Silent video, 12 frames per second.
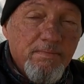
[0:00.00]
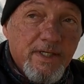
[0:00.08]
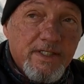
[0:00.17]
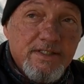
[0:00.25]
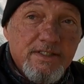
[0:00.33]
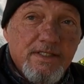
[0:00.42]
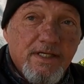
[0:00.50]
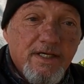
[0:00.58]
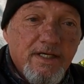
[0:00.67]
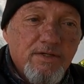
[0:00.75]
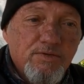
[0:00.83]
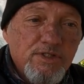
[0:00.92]
but
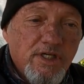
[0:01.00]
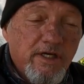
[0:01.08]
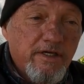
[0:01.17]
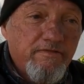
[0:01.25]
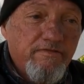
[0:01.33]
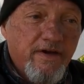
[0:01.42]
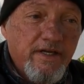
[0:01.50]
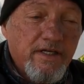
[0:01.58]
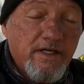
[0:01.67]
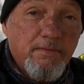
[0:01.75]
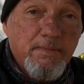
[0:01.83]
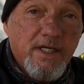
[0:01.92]
it was a lot of fun.
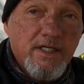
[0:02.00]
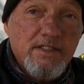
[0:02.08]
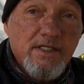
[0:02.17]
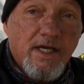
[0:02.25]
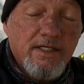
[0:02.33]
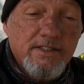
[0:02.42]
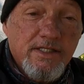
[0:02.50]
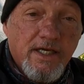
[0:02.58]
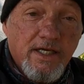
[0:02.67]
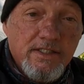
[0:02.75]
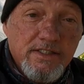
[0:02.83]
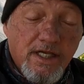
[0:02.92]
And I mean, I
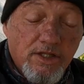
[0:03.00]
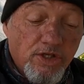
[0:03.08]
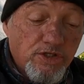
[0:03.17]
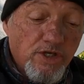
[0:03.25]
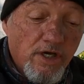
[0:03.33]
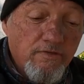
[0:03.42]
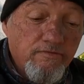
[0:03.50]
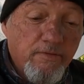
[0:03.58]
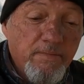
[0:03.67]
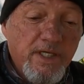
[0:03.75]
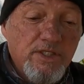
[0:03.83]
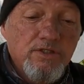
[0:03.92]
think it set the tone
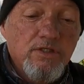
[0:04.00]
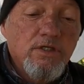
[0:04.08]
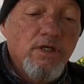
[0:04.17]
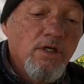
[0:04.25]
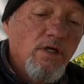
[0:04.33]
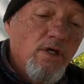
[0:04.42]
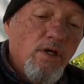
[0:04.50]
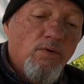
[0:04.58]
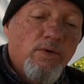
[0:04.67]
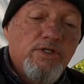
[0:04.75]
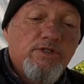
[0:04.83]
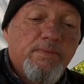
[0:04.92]
for me to
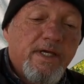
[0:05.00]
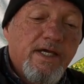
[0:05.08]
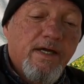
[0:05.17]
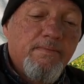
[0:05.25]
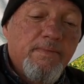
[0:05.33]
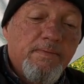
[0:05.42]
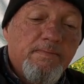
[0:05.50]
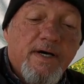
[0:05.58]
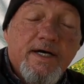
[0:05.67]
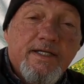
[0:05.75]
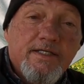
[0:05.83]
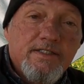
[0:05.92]
want to become a
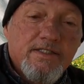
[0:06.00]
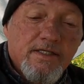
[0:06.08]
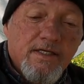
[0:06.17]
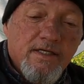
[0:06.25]
pilot.